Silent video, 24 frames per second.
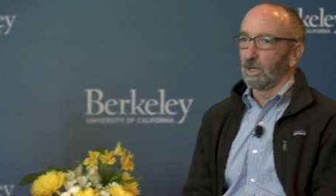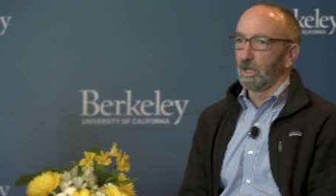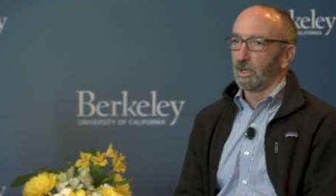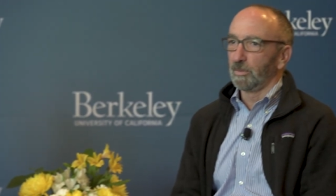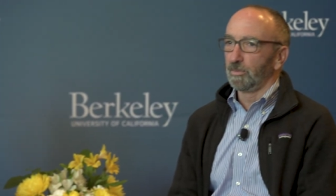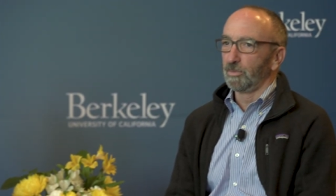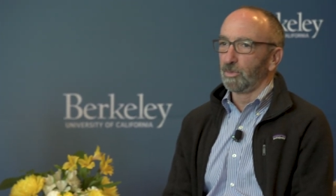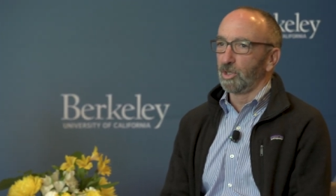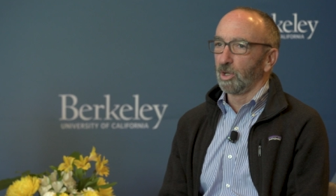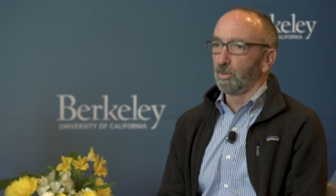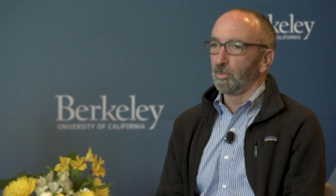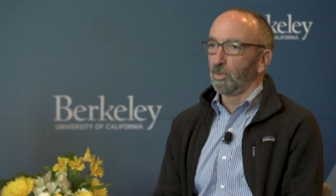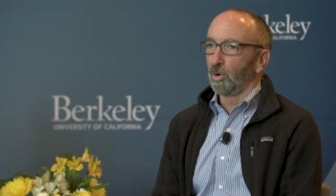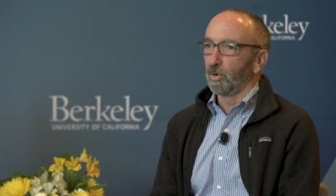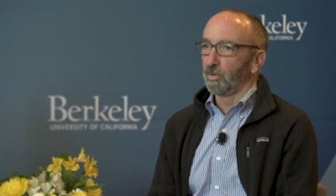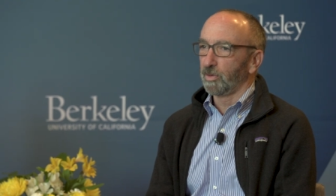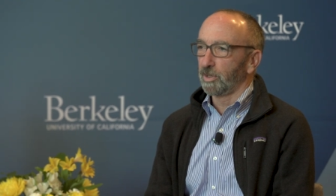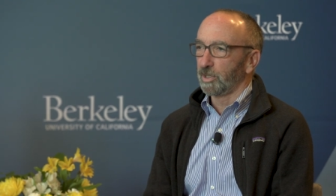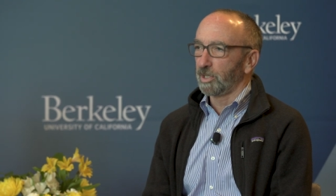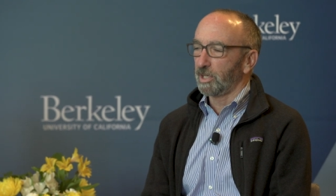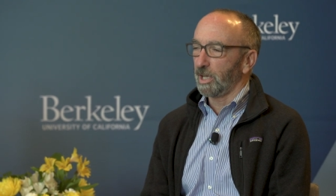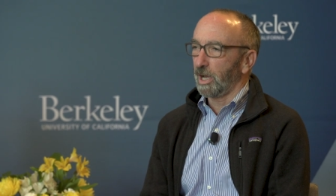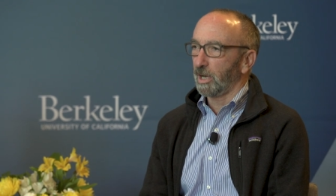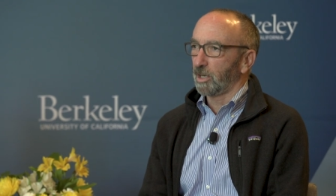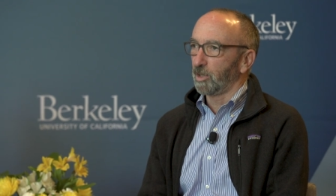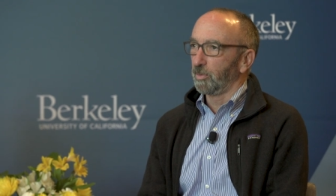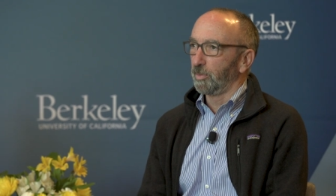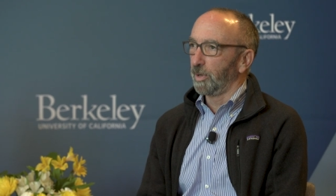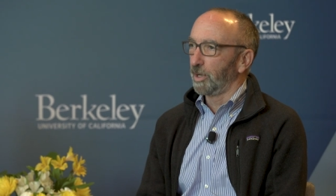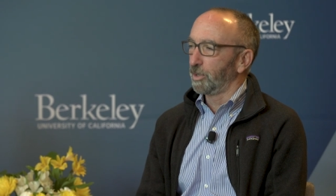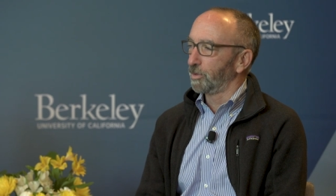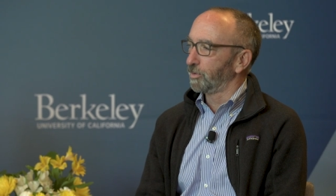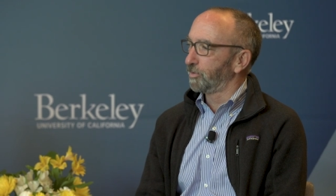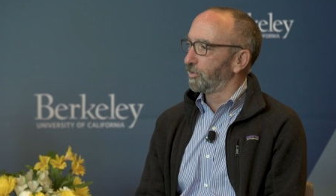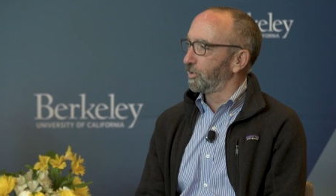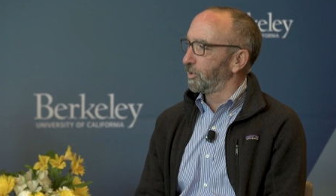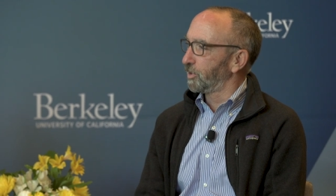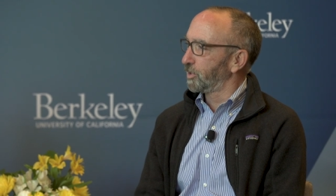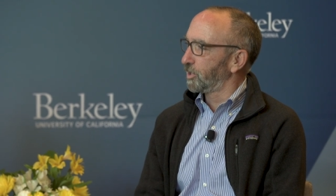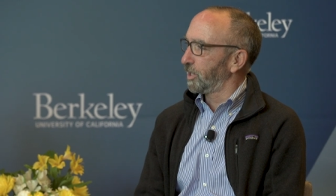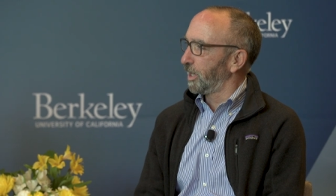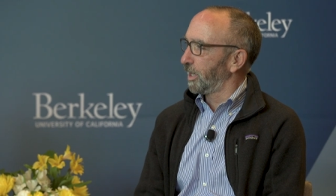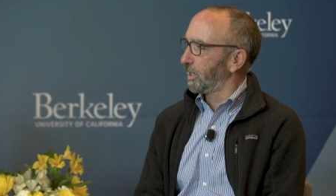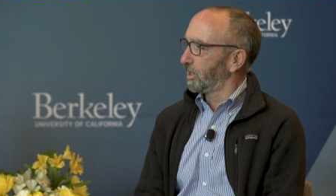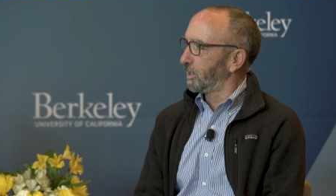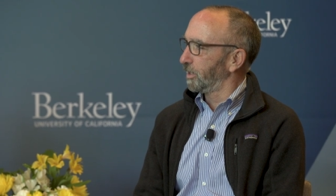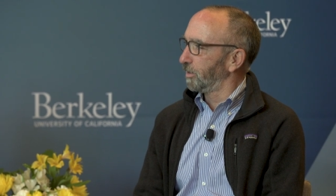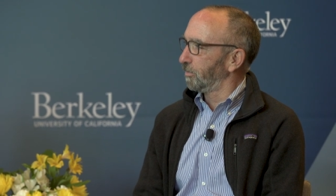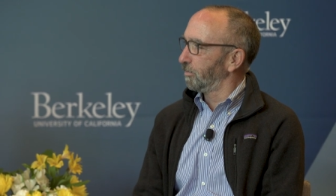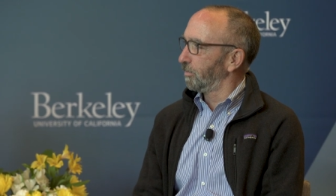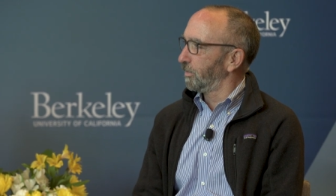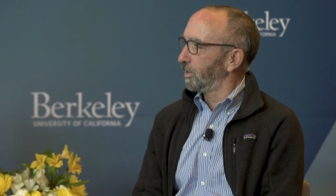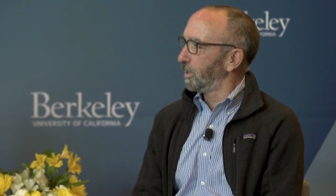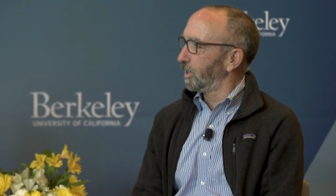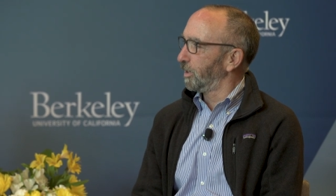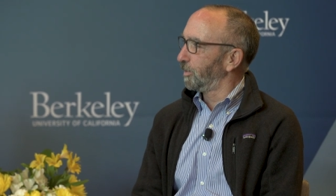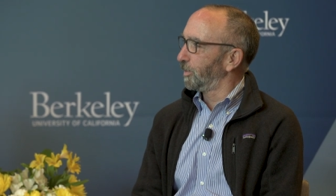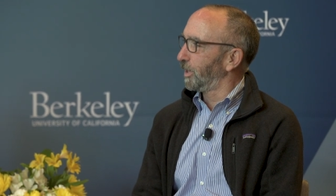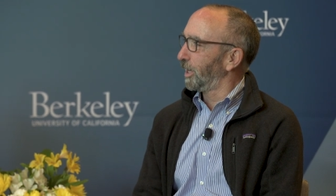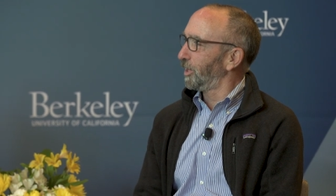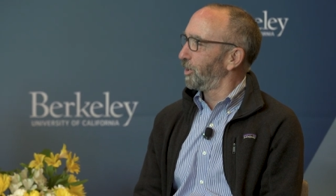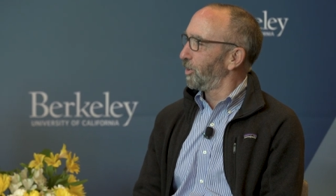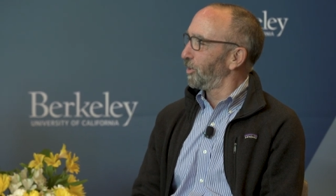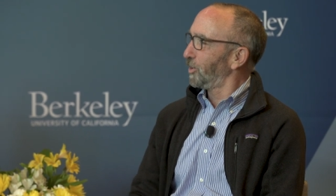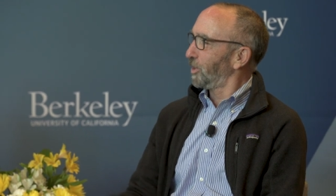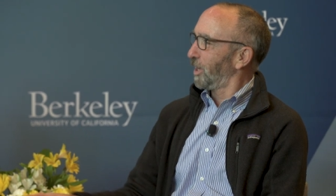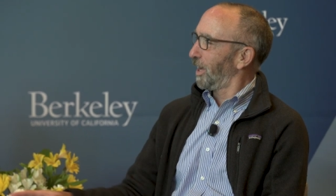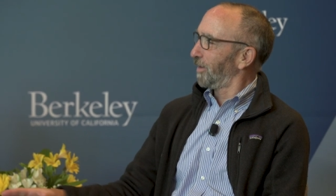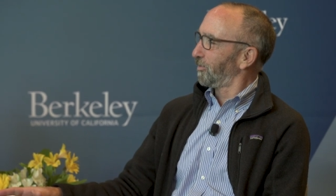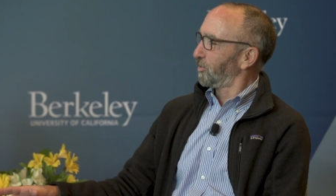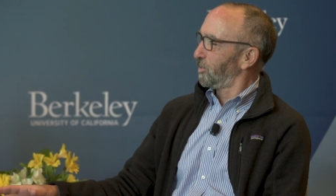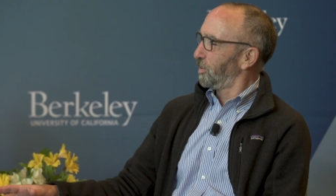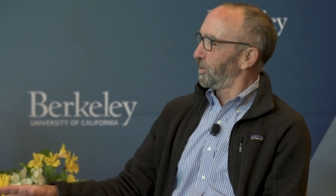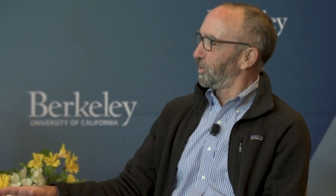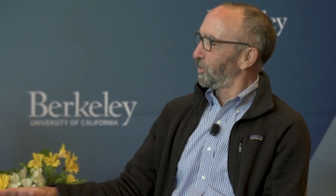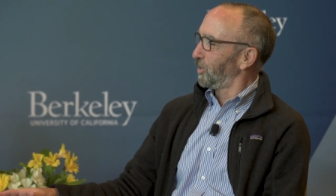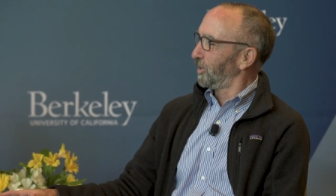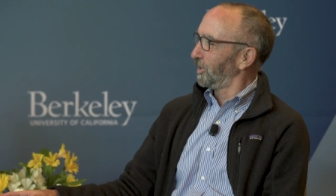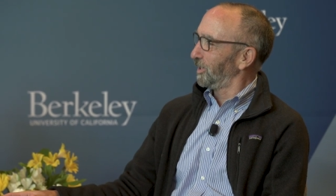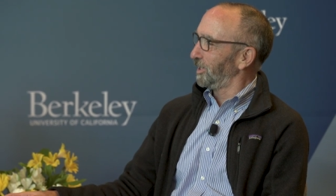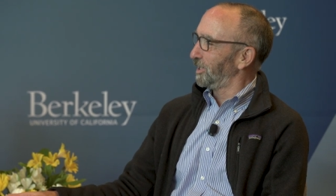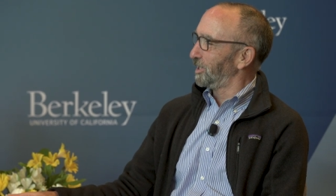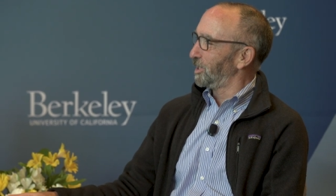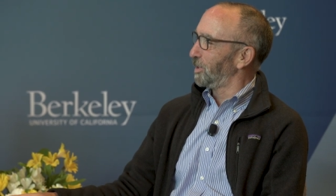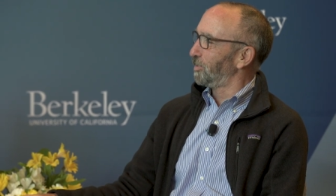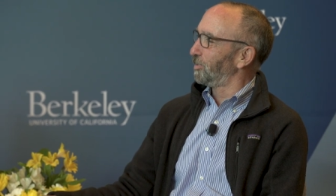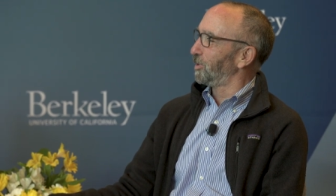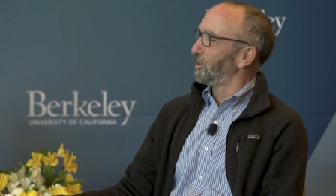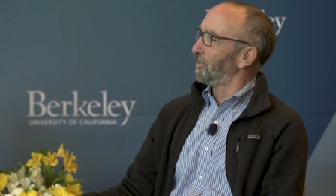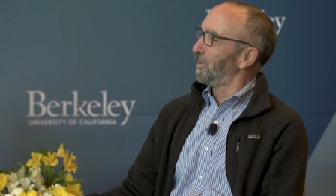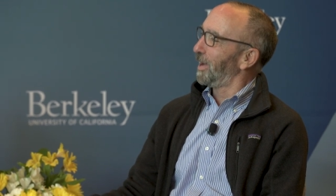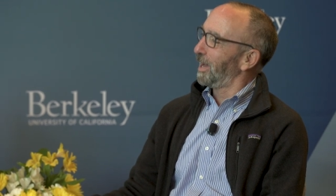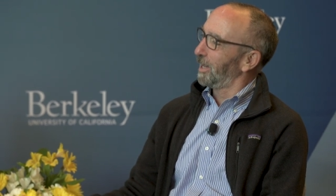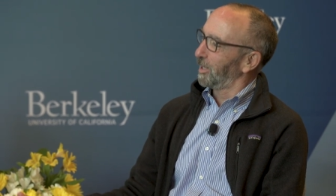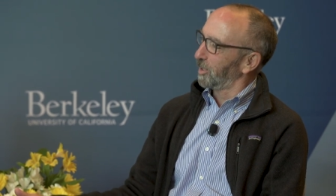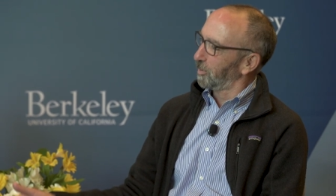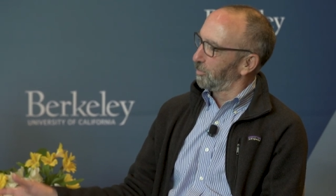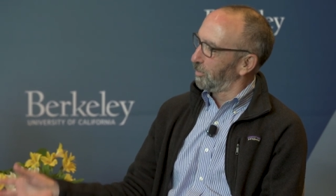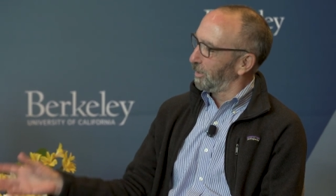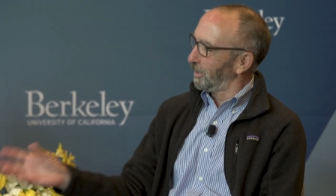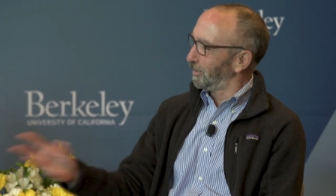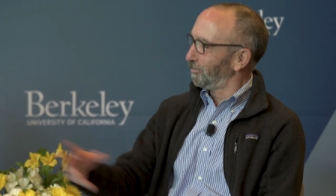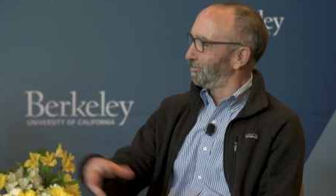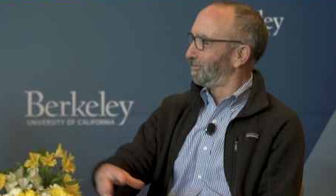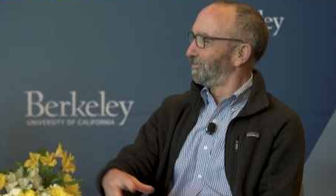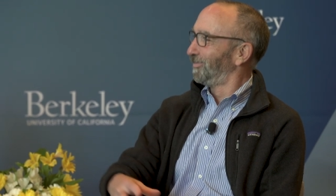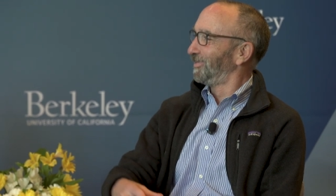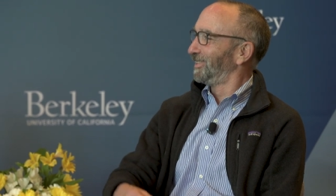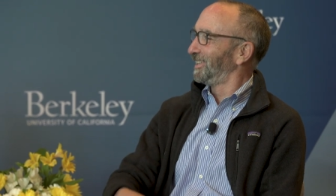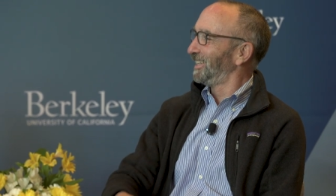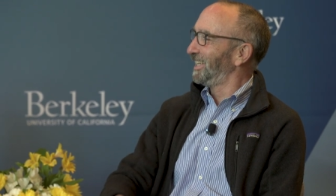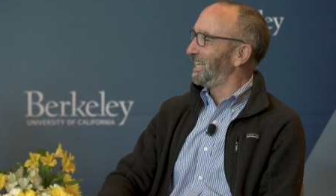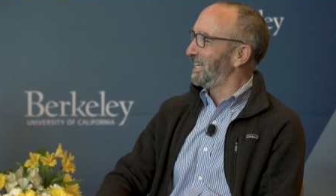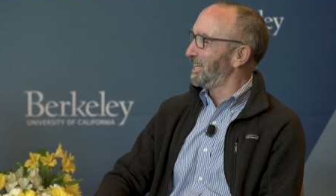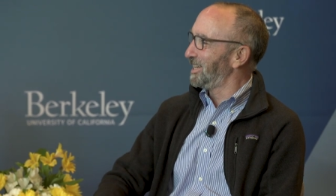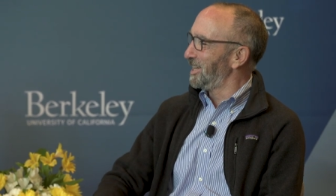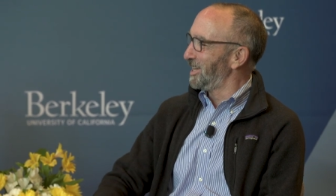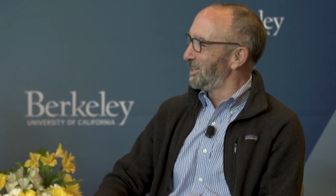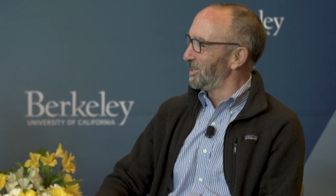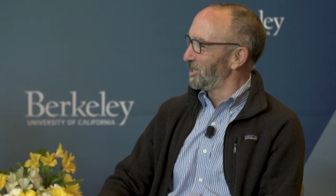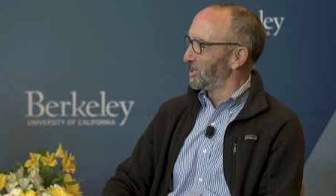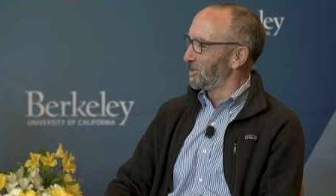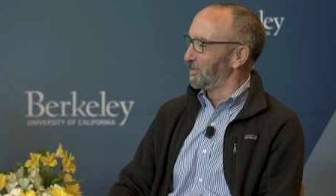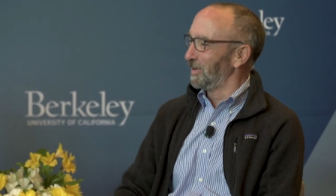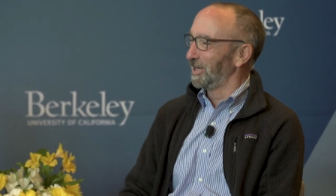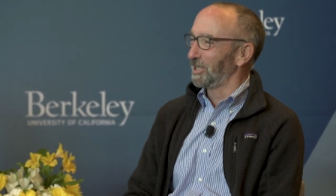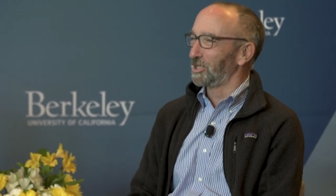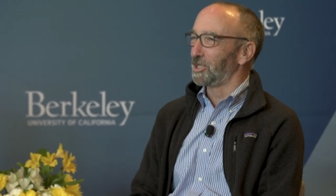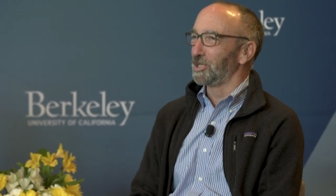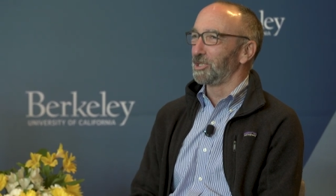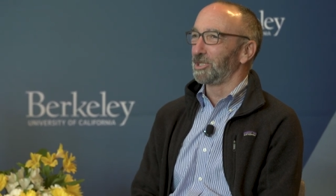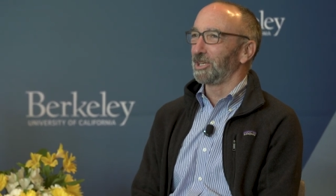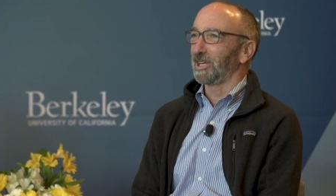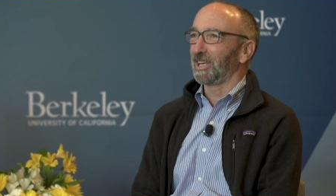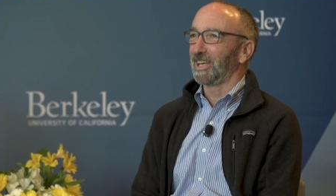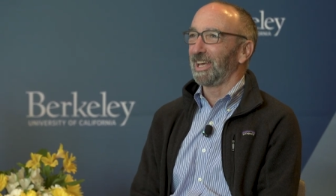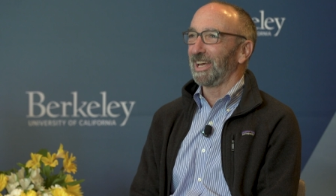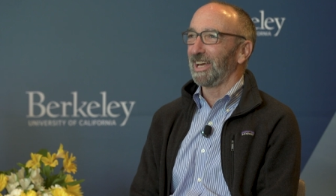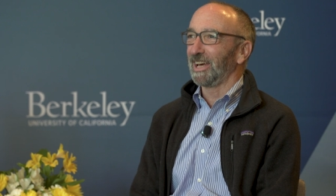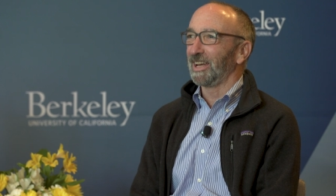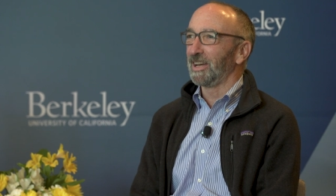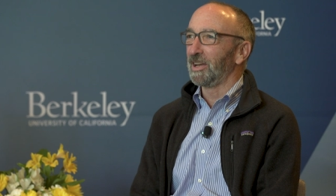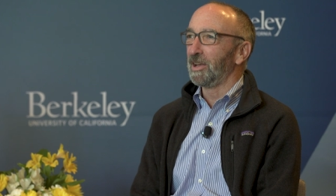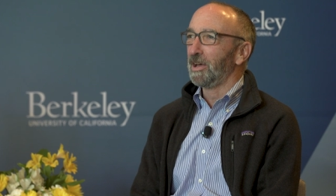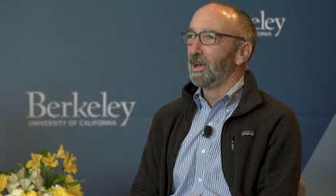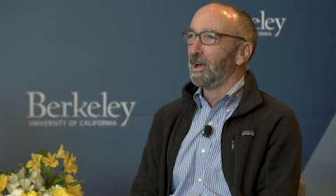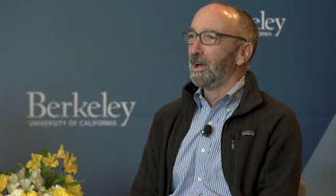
um, jump over to Sacramento for a second. Um, and I know you have to be really diplomatic, but lean in as much as you can.